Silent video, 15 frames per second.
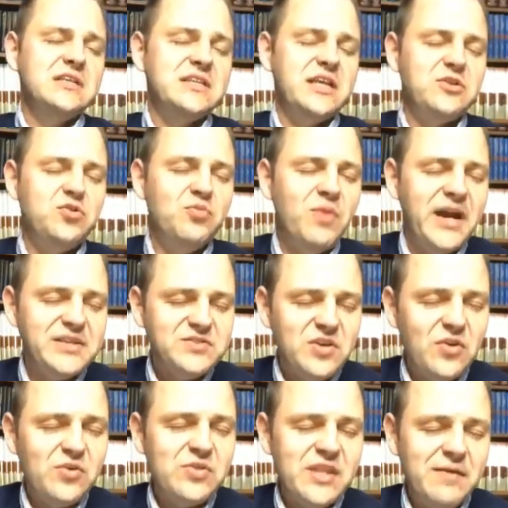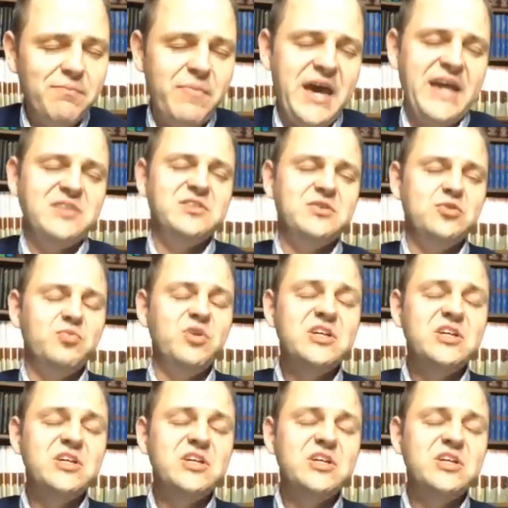that you might turn them back to you.